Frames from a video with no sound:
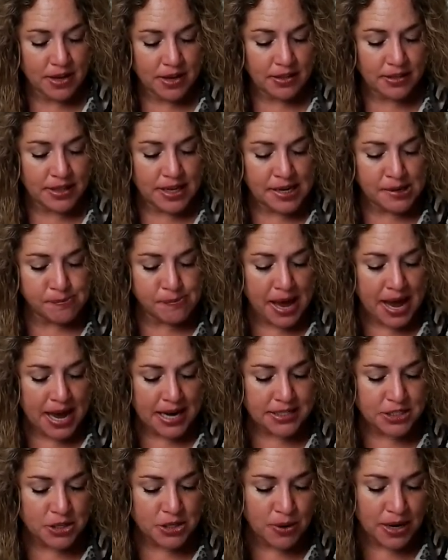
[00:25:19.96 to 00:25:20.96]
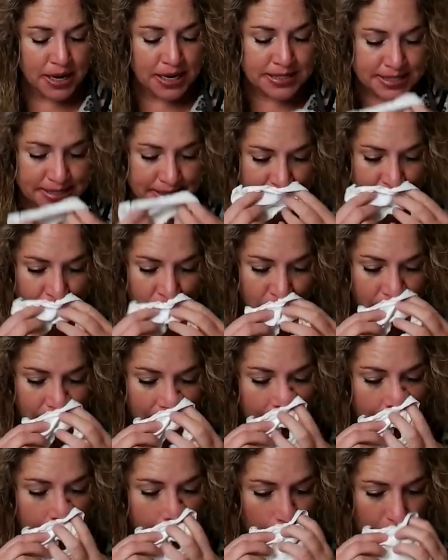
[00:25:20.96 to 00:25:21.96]
Glenn backed away
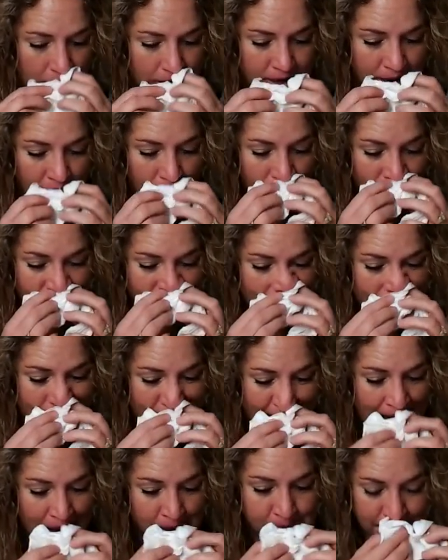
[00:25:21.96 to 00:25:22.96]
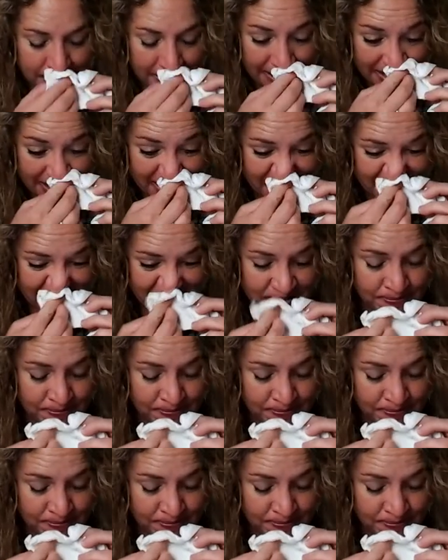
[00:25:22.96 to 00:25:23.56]
slowly, nodding at me.